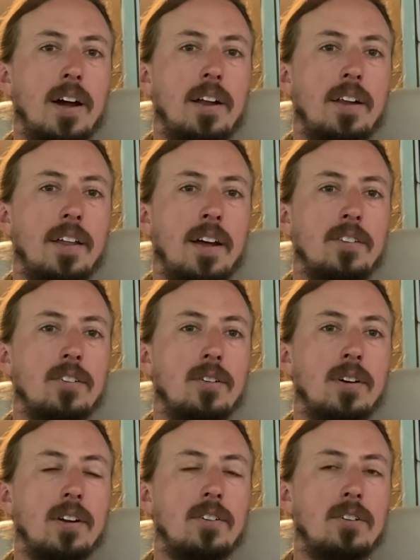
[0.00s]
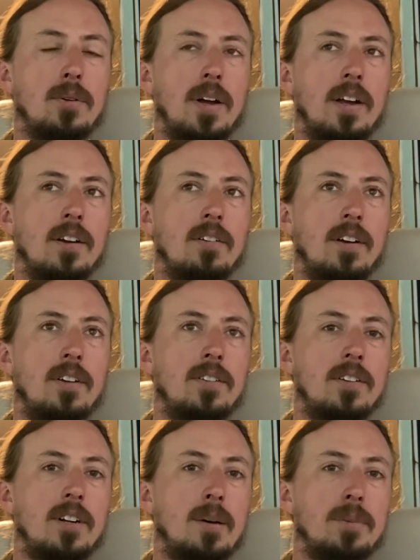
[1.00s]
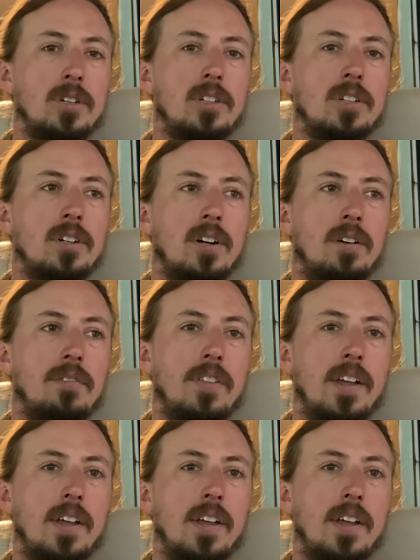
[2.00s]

and that's going to increase the temperature of